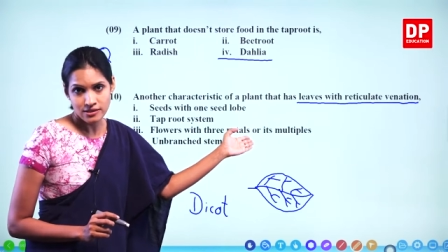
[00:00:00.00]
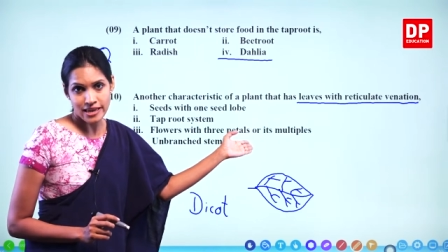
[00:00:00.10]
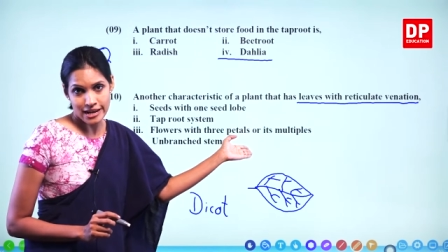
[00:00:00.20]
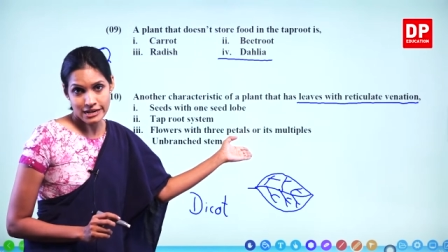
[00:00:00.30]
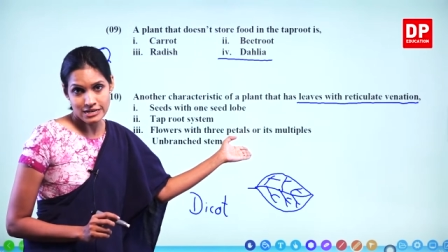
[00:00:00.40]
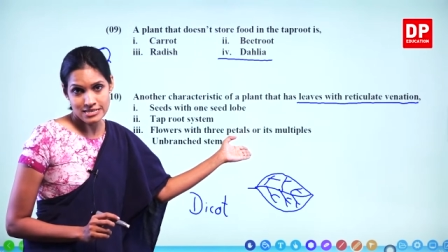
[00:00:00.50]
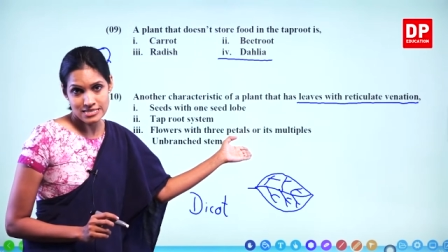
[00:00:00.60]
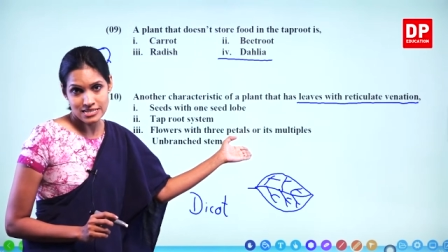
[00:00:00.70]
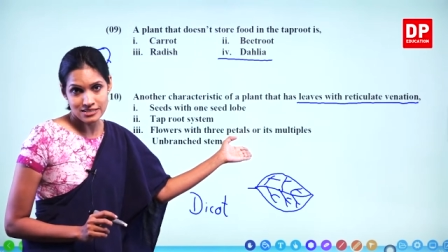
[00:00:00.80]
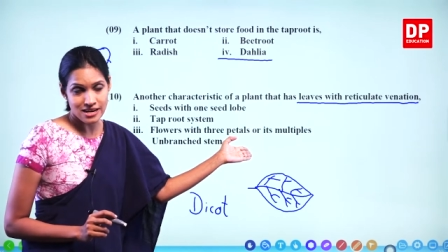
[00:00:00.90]

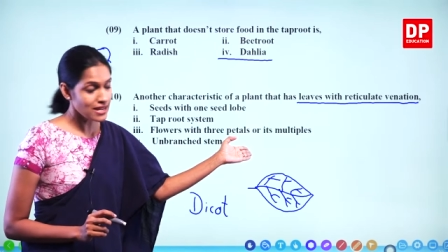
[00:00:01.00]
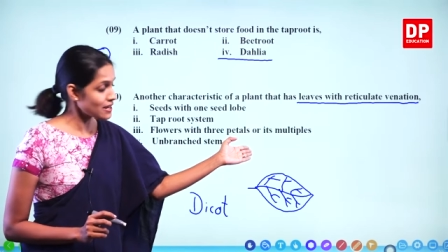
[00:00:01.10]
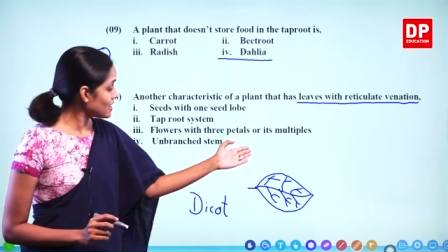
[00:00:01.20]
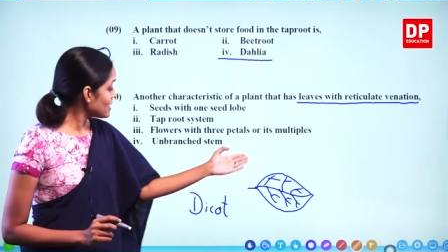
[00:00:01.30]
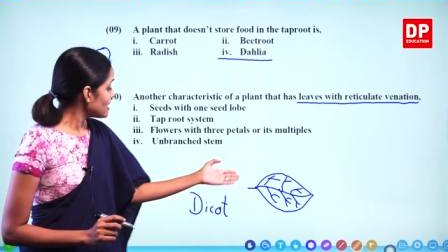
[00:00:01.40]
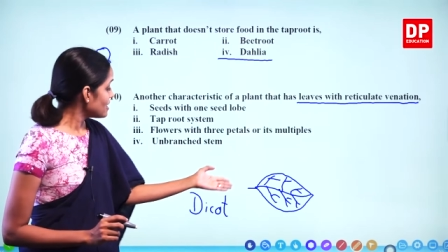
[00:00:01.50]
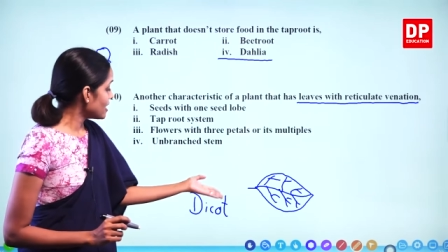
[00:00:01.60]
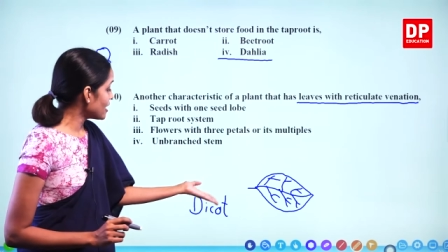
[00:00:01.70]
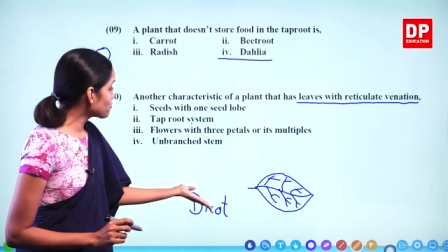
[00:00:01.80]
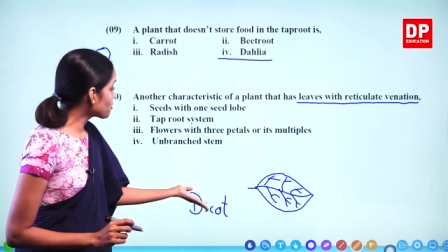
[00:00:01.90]
characteristic, right?
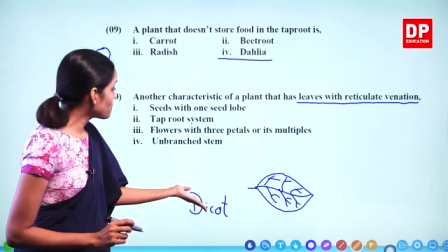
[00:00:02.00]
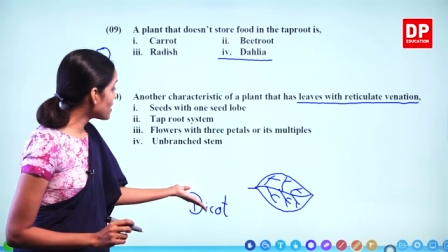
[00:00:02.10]
Dicot